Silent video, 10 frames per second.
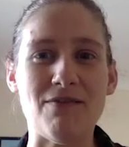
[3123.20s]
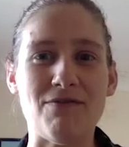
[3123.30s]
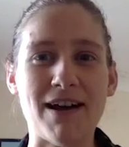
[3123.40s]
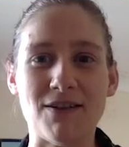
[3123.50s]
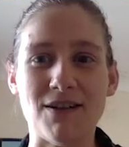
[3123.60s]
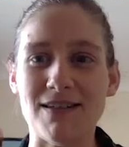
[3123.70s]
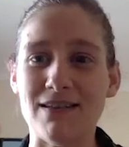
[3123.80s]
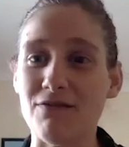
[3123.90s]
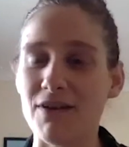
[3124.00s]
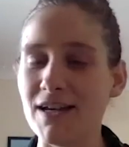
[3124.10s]
in fact ours in
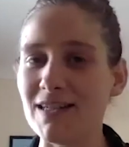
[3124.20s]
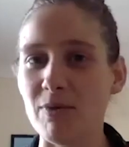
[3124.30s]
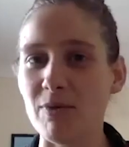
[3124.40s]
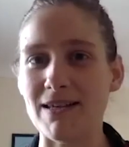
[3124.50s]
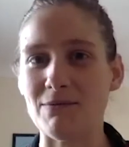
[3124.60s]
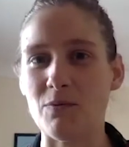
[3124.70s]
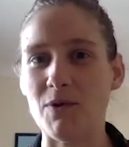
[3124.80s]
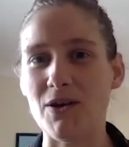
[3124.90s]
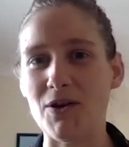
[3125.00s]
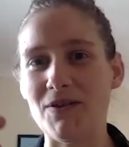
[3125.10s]
the first place, when we
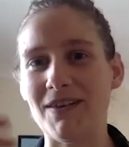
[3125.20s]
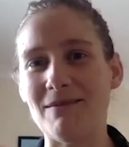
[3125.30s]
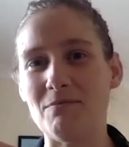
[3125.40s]
know that